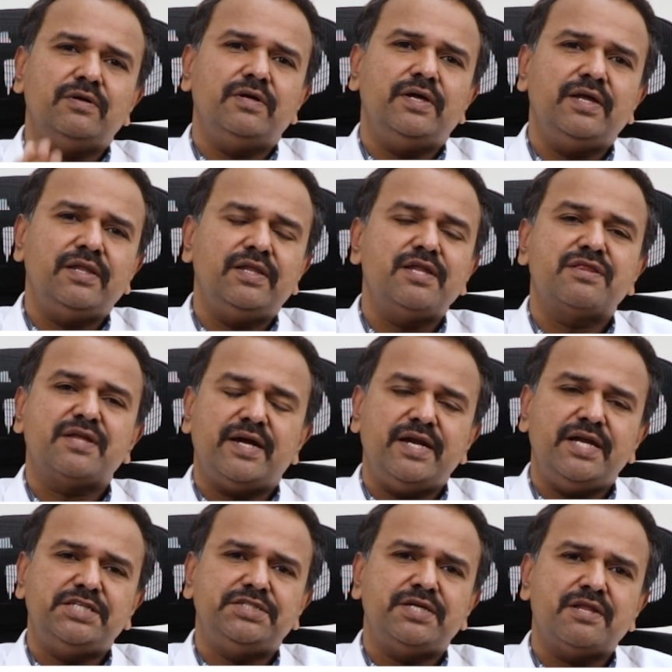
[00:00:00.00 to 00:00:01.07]
in these
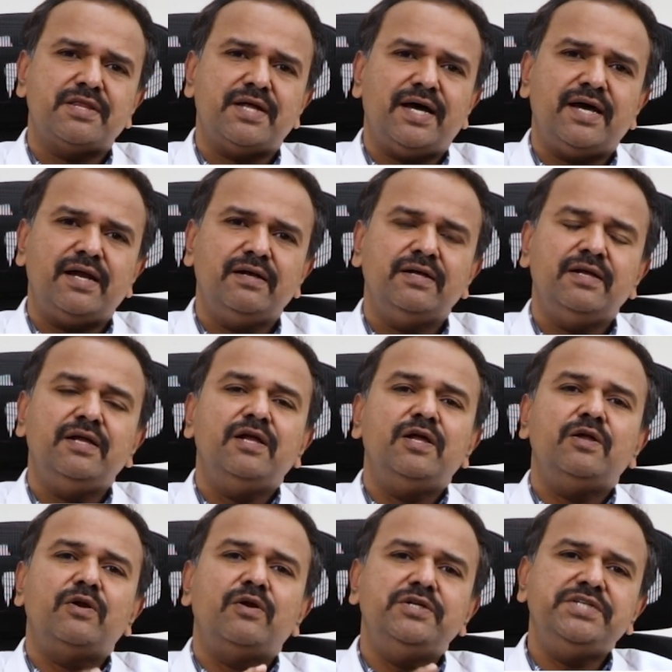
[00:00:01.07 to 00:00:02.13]
conditions are,
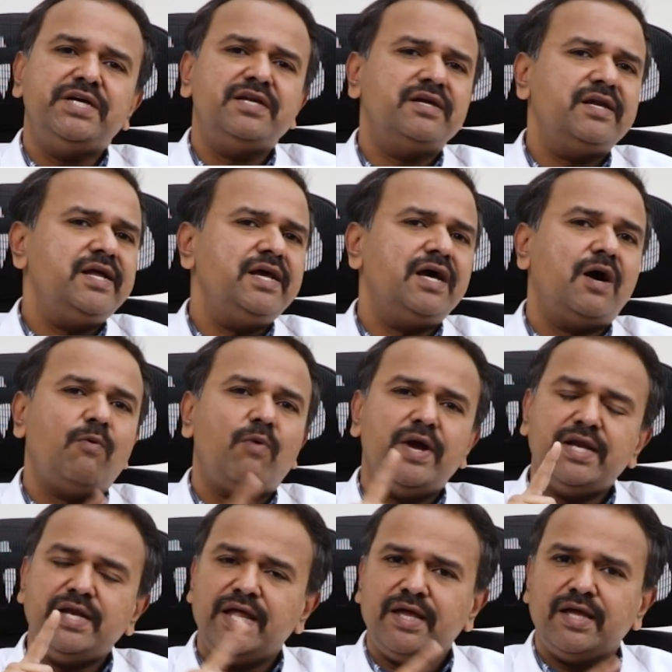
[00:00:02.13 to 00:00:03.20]
generally
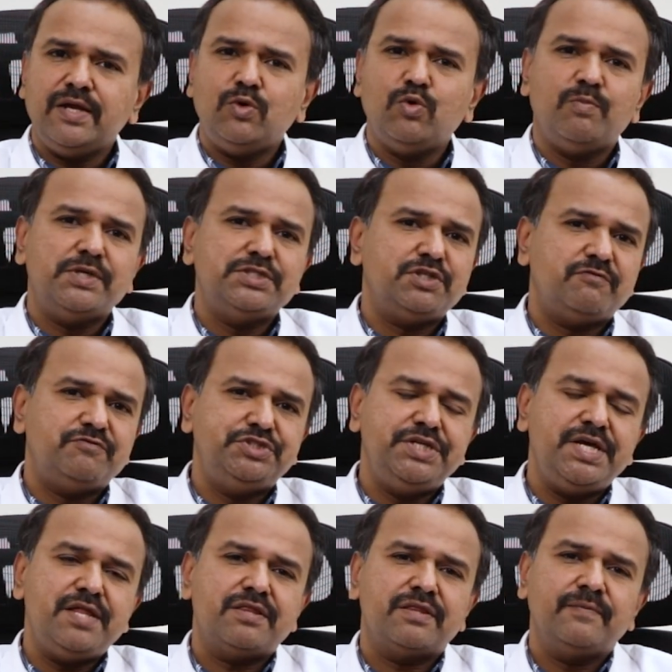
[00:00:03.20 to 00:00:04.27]
avoid taking too much of
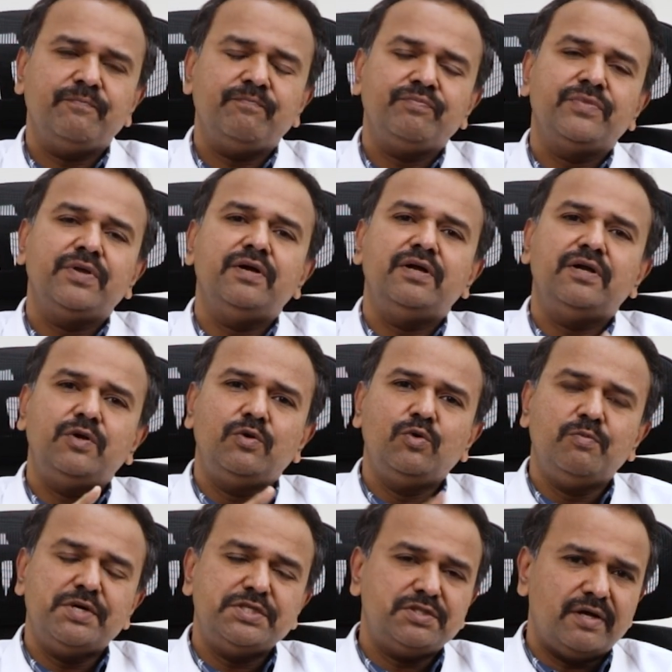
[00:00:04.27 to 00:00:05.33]
cheese, too
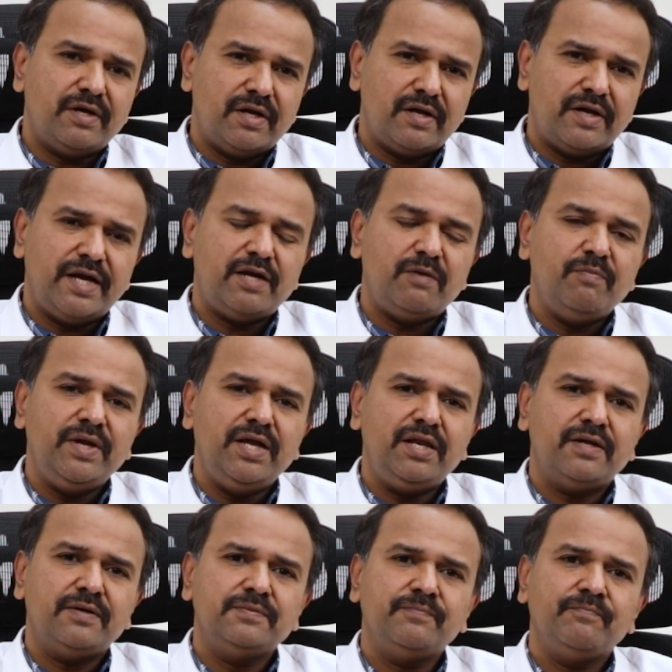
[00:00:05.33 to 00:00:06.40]
much red
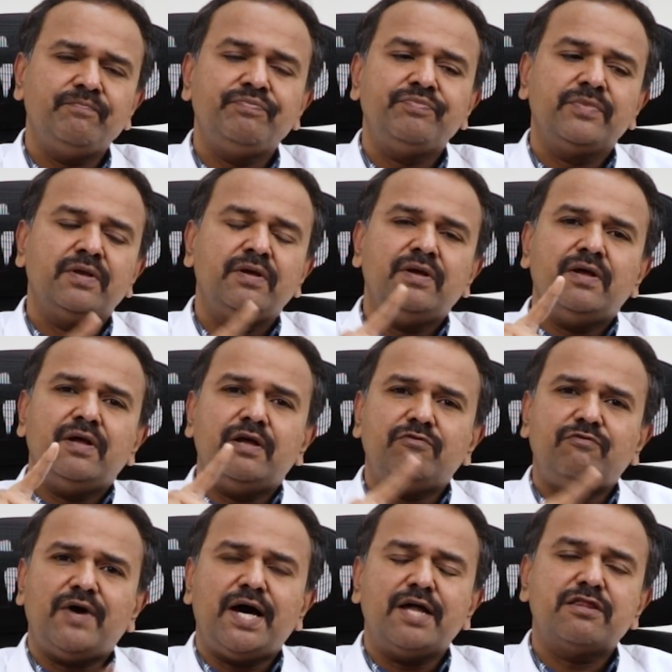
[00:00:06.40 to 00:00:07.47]
meat,
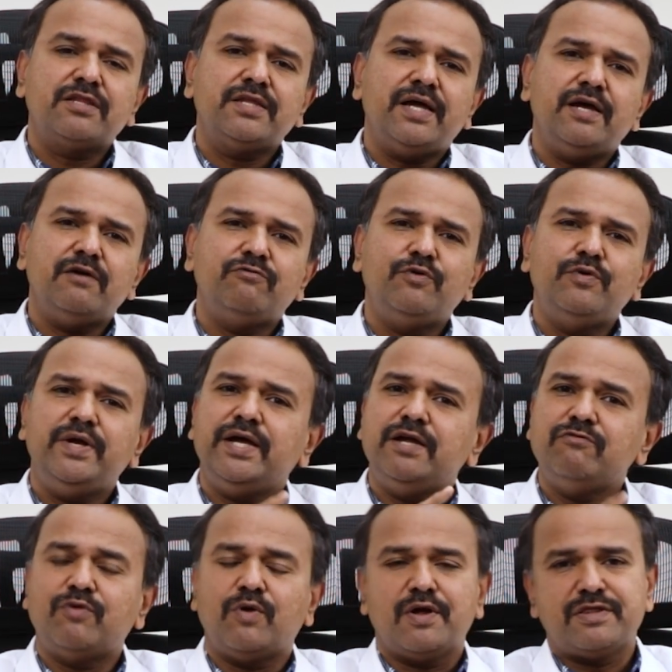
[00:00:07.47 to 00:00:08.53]
fast food
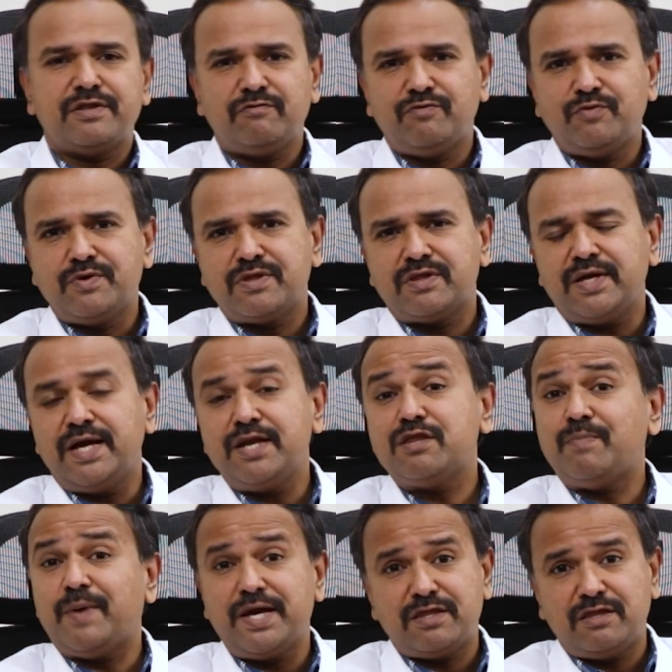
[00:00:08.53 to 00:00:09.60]
and frozen foods and
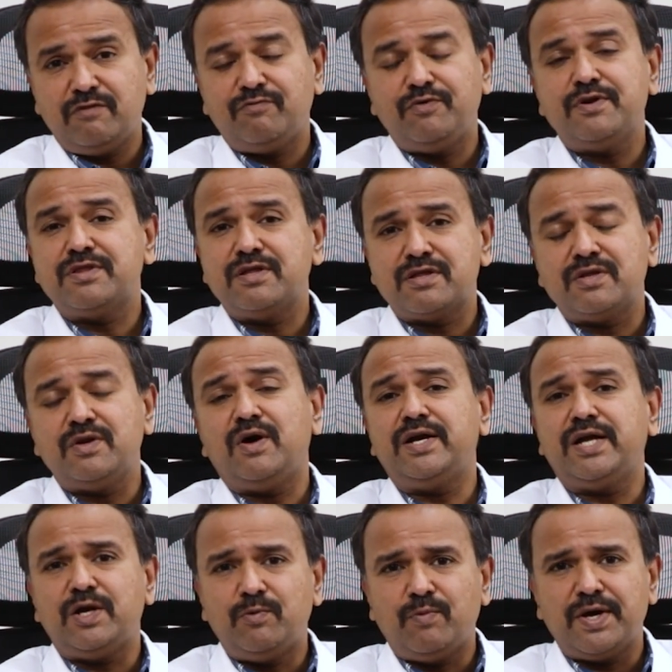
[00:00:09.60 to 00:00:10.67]
spicy foods is
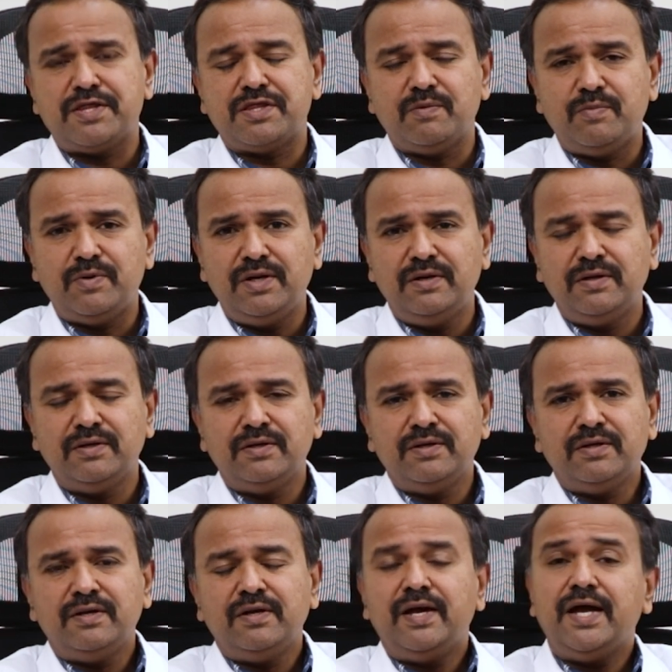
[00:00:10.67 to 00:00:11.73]
not advisable.
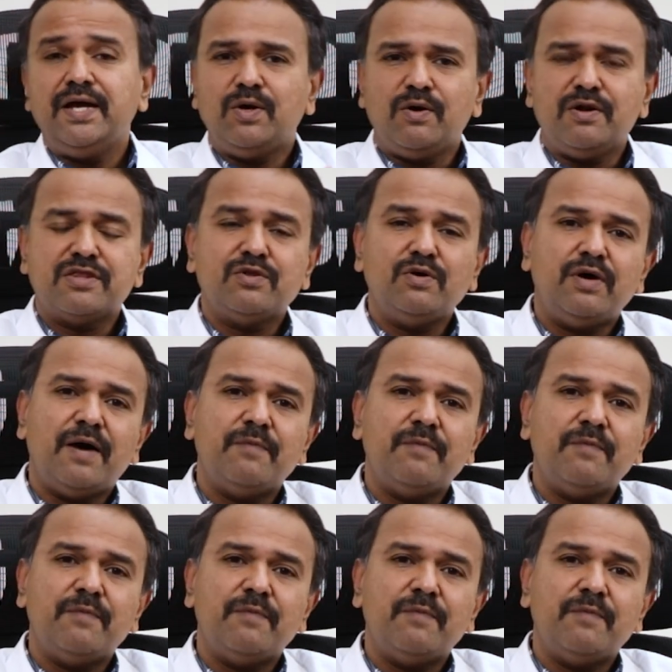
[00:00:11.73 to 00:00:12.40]
And also